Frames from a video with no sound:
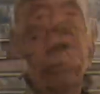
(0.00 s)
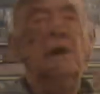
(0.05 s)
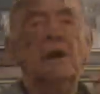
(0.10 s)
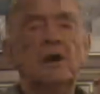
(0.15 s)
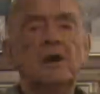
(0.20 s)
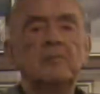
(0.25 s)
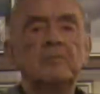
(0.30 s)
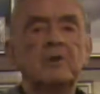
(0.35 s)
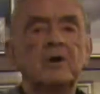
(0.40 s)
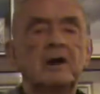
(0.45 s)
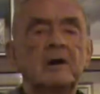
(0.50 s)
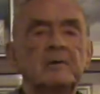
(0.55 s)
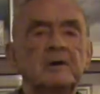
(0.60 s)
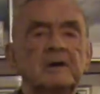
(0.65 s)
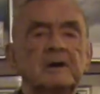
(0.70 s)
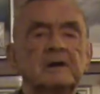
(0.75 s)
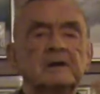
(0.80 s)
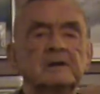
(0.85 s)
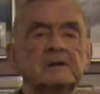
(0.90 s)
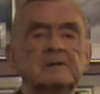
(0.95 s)
Our
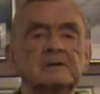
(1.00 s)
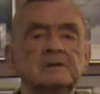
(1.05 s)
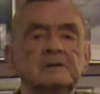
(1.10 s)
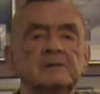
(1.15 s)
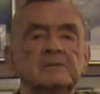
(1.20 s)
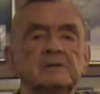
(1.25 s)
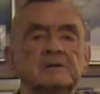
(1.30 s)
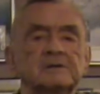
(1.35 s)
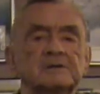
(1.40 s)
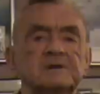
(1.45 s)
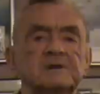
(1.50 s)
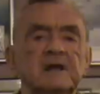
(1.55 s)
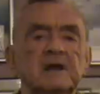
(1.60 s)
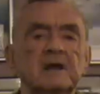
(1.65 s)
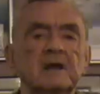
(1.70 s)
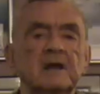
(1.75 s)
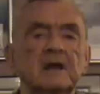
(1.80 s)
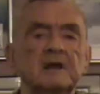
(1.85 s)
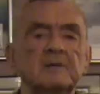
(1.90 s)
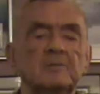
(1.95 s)
bombing was
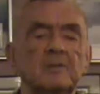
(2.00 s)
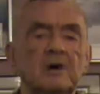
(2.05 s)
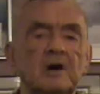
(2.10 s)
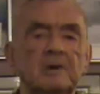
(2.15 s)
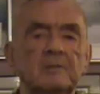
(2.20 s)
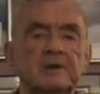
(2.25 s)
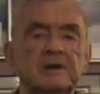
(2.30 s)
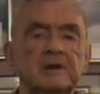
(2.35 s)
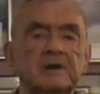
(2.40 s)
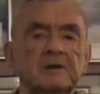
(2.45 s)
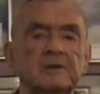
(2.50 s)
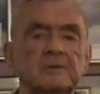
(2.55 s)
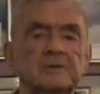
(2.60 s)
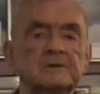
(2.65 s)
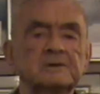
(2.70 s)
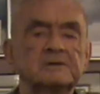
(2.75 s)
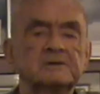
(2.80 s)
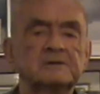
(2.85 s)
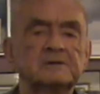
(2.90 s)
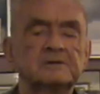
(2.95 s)
daylight bombing, and it
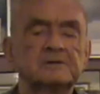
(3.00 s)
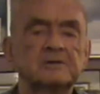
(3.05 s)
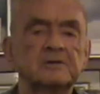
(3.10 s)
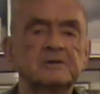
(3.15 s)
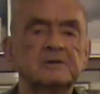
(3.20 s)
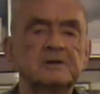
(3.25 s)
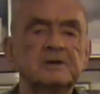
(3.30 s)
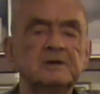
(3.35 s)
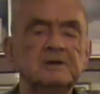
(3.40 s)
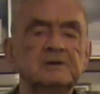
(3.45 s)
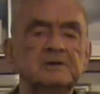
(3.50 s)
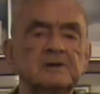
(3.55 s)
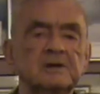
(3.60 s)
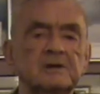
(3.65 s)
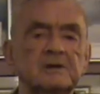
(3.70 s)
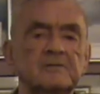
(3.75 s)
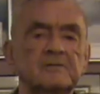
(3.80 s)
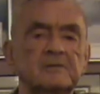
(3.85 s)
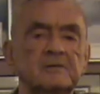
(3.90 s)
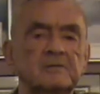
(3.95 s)
was strategic
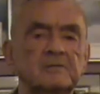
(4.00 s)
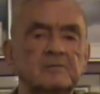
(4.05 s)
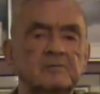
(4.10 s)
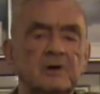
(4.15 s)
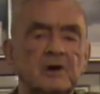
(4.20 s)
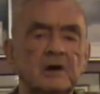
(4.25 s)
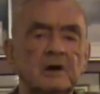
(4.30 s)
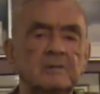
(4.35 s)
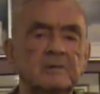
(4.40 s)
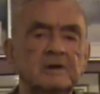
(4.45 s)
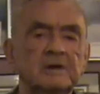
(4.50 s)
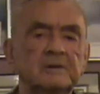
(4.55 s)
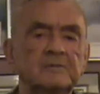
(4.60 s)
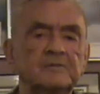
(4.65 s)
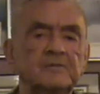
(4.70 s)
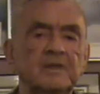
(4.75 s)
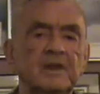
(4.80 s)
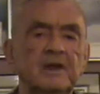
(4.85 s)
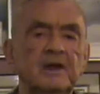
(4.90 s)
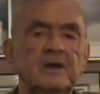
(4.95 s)
bombing,
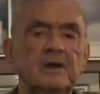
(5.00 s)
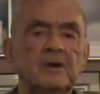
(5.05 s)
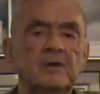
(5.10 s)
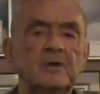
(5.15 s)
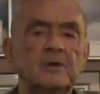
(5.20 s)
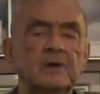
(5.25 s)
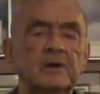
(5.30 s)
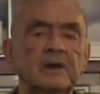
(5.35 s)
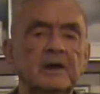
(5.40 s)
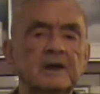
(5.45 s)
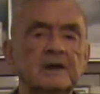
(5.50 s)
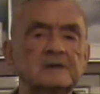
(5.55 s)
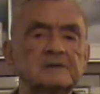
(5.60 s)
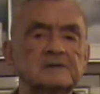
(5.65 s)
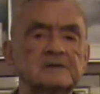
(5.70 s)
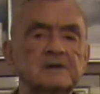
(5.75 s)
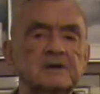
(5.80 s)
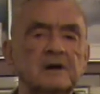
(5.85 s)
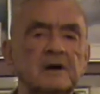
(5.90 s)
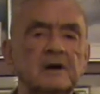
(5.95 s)

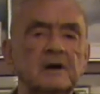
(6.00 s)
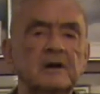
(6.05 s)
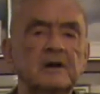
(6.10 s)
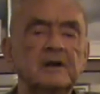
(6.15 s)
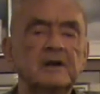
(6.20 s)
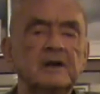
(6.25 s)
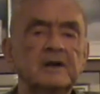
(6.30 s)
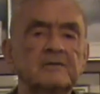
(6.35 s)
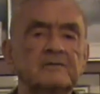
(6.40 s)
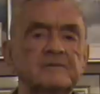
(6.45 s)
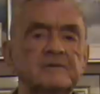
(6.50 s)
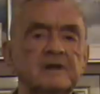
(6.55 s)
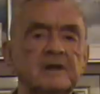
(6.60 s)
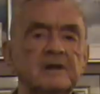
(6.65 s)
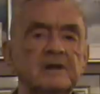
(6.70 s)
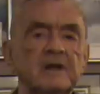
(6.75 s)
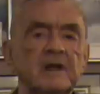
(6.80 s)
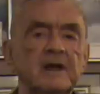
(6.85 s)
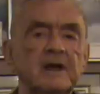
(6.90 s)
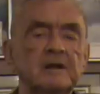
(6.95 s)
whereas the RAF
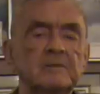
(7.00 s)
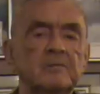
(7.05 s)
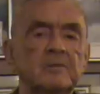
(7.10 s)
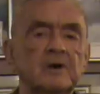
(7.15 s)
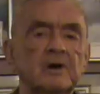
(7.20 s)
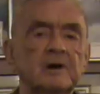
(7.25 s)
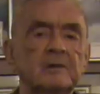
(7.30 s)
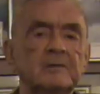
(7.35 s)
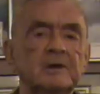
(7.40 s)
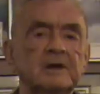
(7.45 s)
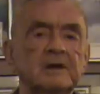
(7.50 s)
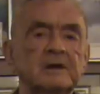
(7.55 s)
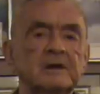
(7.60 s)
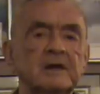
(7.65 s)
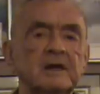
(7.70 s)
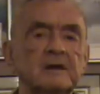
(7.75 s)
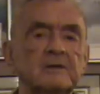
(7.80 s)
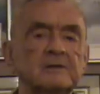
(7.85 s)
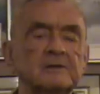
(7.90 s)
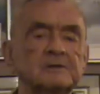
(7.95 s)
did night bombing, and
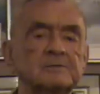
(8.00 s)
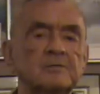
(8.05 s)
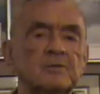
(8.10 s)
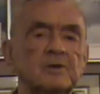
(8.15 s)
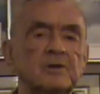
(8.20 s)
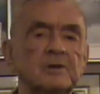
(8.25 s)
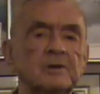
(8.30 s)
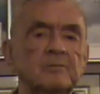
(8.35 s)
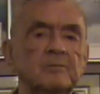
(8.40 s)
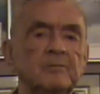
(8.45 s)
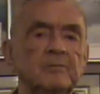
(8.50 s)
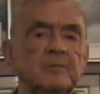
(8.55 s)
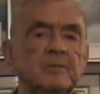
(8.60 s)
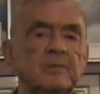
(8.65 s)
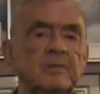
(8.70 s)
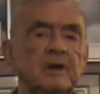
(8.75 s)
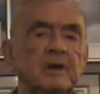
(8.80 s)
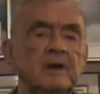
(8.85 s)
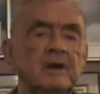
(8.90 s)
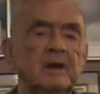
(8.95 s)
that was more
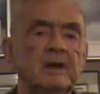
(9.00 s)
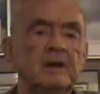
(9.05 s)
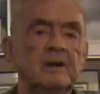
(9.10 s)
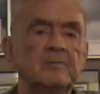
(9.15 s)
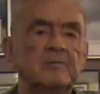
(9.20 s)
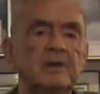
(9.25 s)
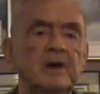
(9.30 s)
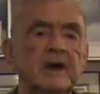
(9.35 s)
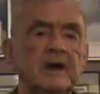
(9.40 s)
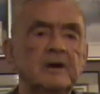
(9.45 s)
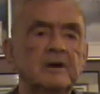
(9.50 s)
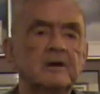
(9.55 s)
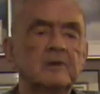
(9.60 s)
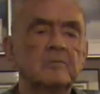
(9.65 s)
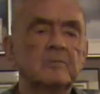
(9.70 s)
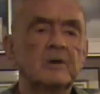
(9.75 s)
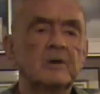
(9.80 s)
pattern